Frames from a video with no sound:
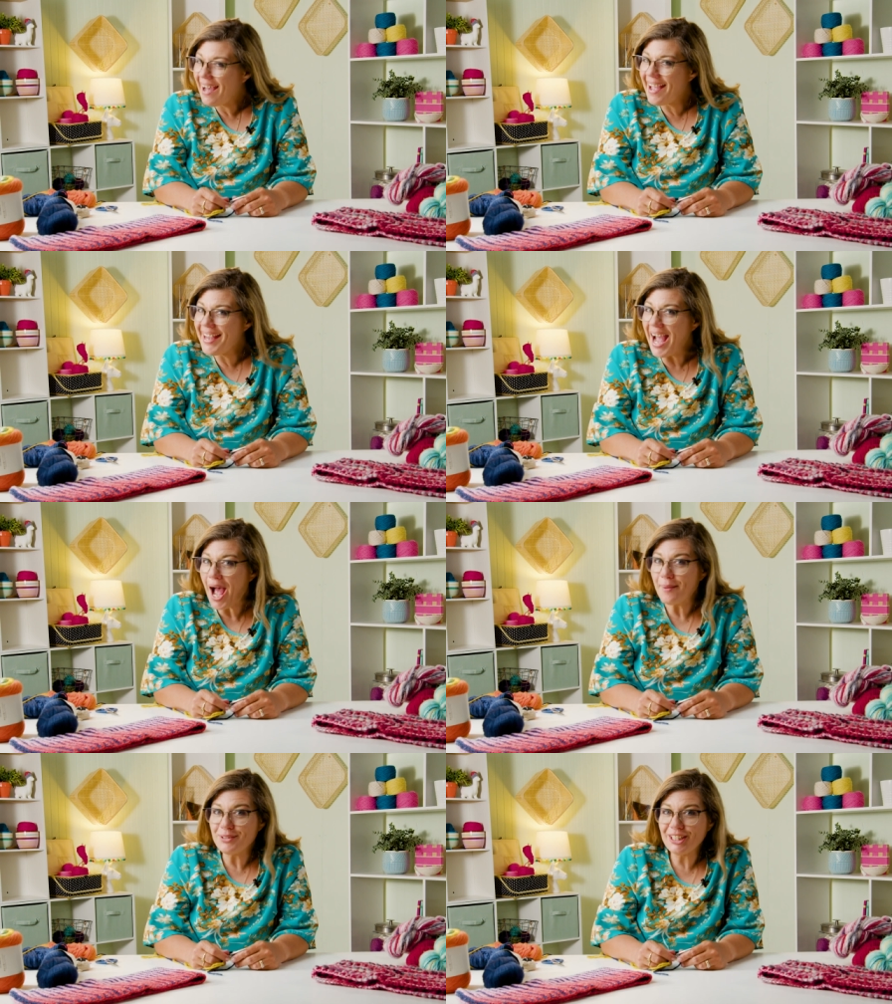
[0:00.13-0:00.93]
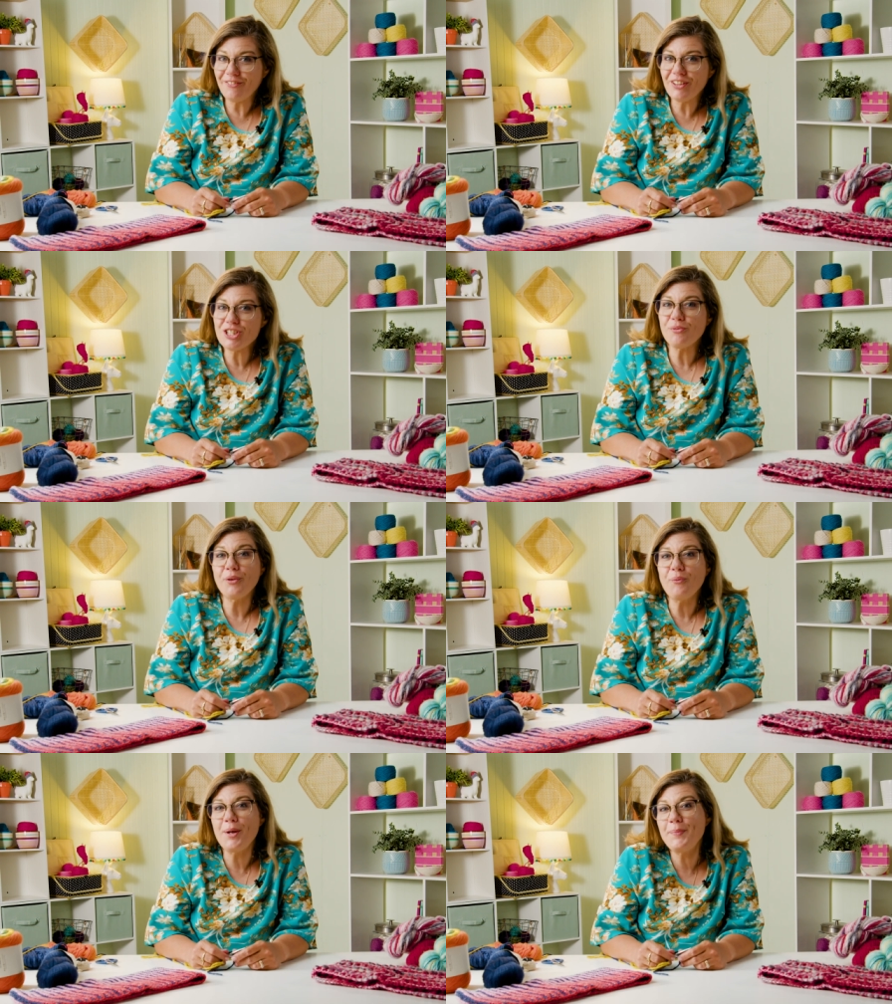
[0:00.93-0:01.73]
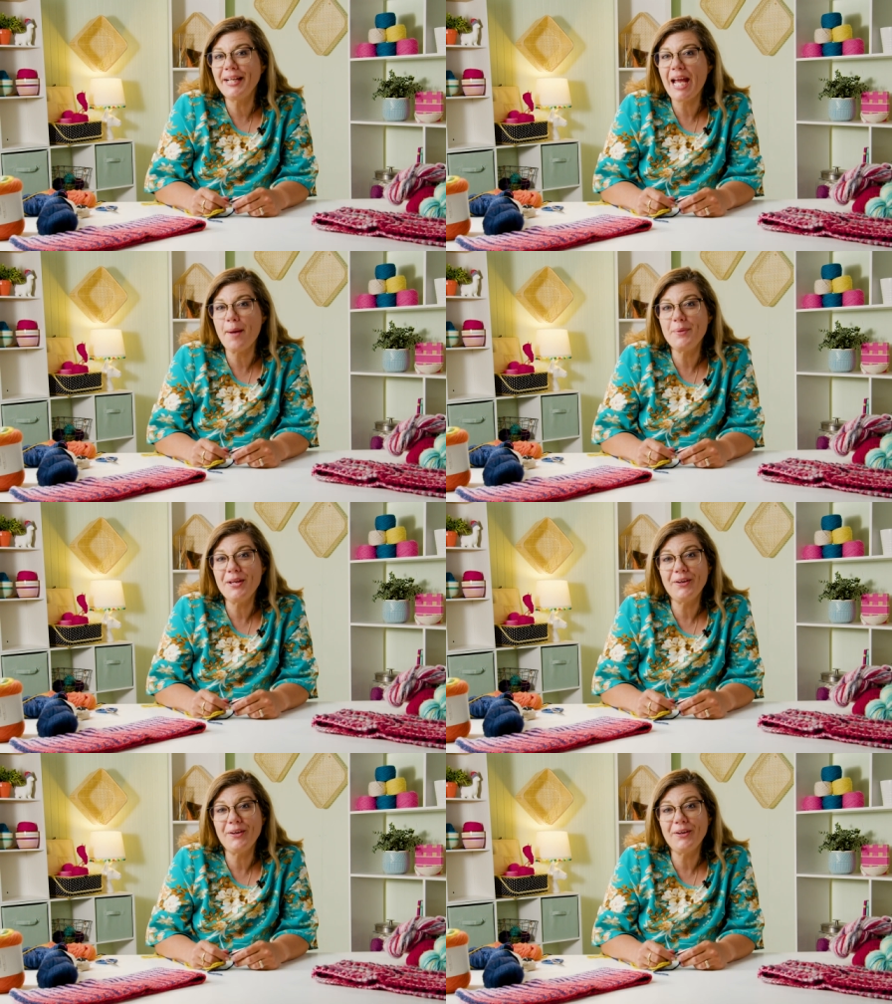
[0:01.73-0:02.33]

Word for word: Hi, I'm Jenny Fish with One Big Happy